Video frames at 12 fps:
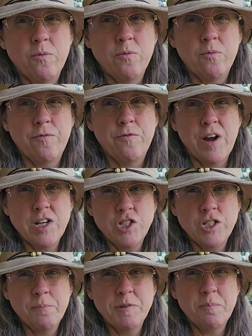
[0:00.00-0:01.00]

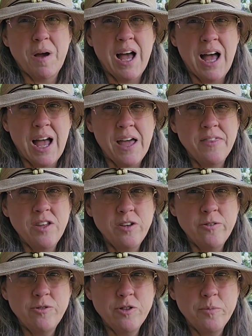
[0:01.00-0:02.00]
friendships behind the
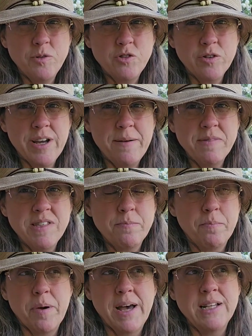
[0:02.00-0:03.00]
YouTube streets,
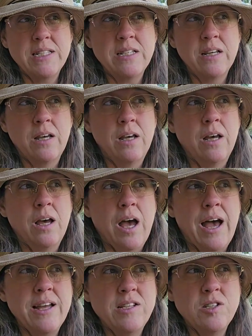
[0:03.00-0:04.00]
but
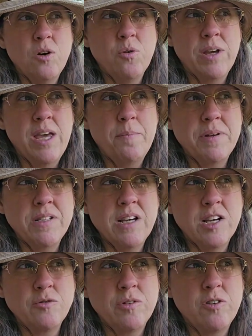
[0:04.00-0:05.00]
I don't keep in
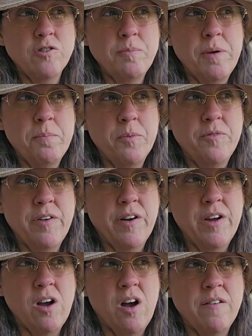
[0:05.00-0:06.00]
touch with those people
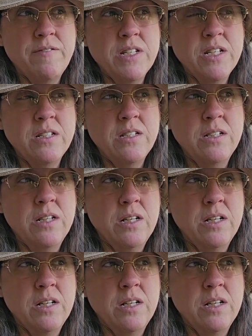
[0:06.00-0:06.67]
very often,